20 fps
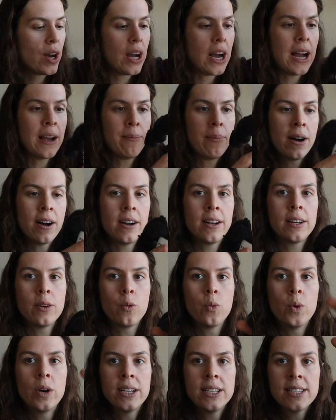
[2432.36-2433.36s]
I
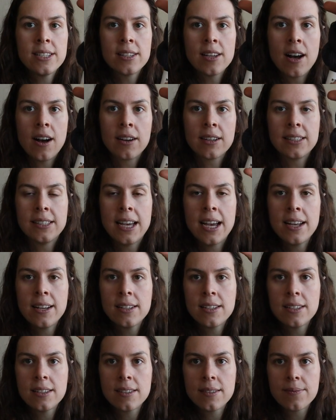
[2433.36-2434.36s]
bought one sock
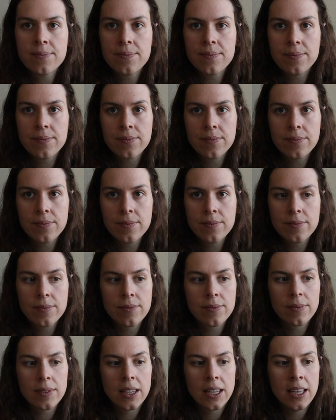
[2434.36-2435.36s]
set
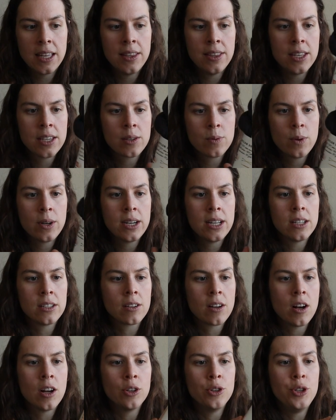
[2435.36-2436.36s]
and this one is
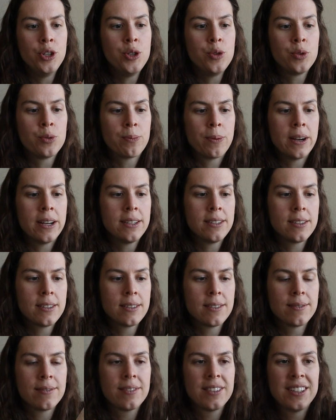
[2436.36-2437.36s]
called
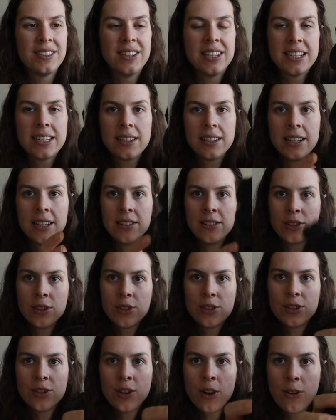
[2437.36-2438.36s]
Newsprint which is
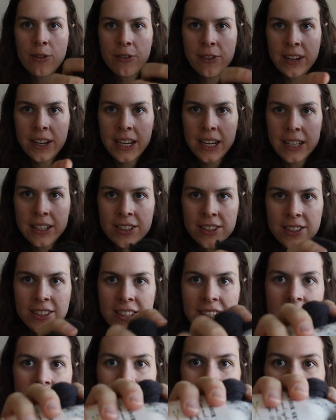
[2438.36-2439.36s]
so fitting.
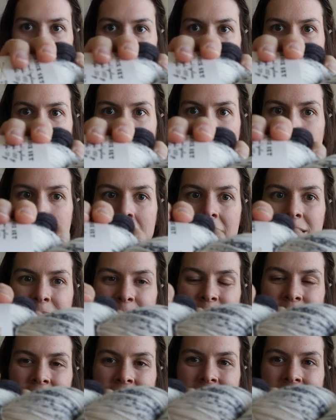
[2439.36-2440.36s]
Just look at the
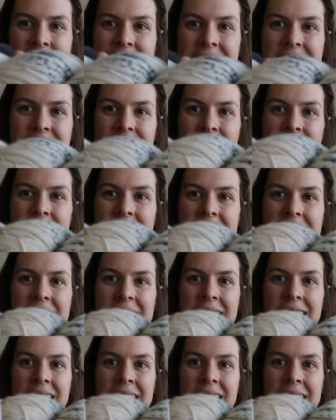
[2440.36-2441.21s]
speckles on this one.